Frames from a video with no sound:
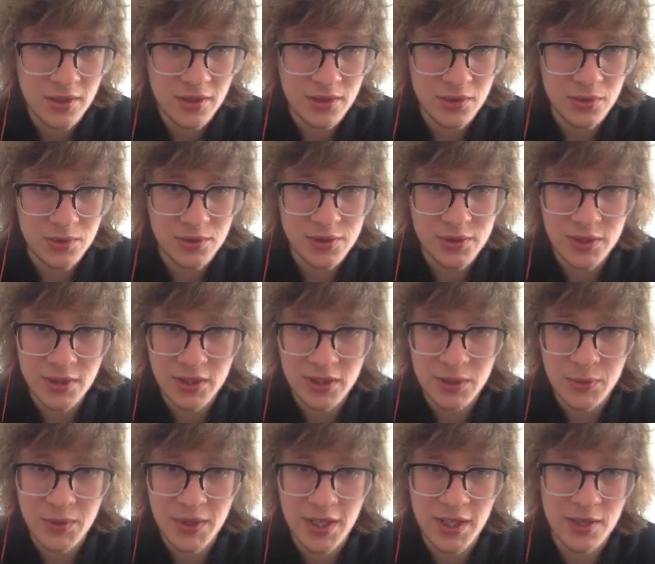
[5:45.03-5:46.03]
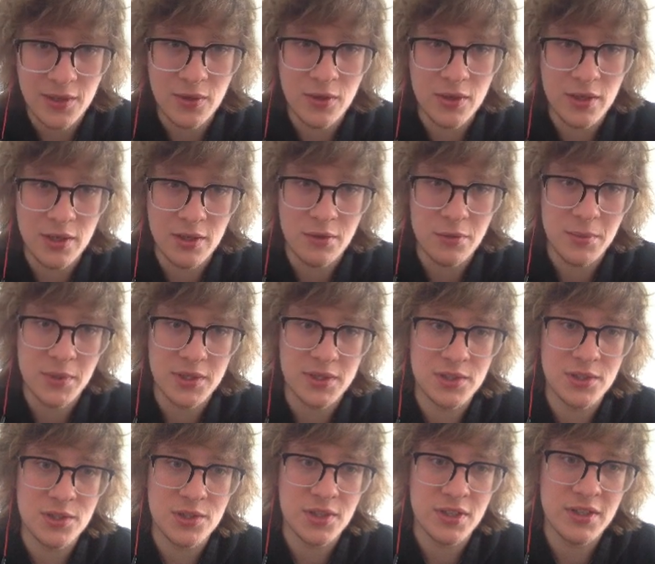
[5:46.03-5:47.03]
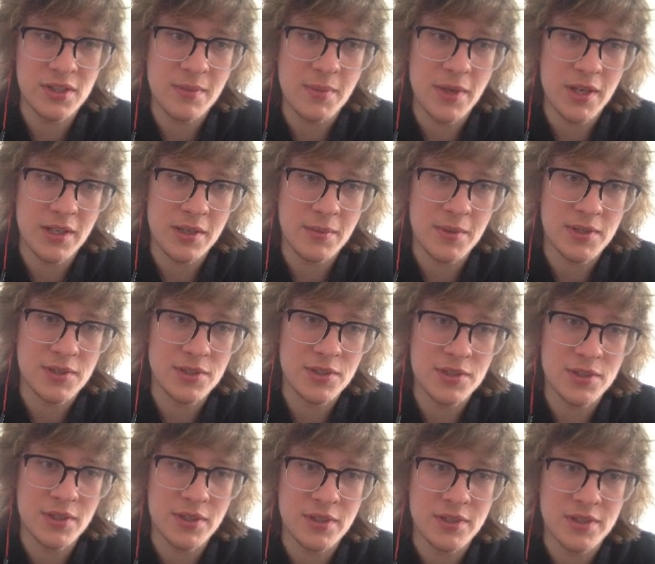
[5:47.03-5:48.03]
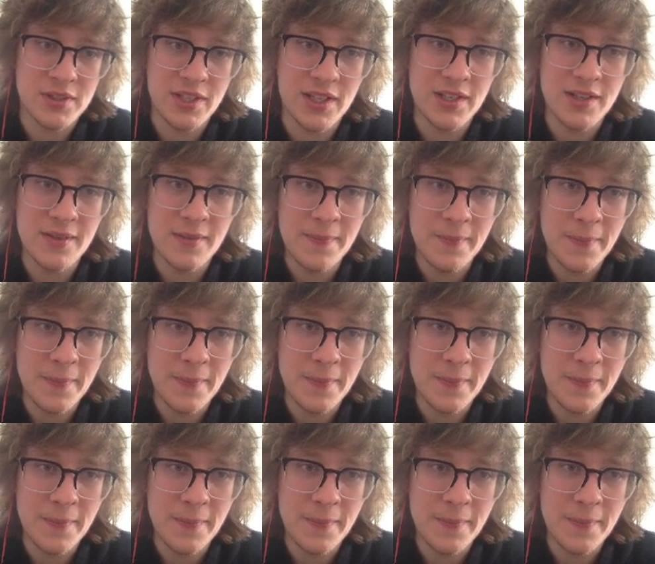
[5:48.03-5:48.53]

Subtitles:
you'll see that we get our error message in the panic message instead.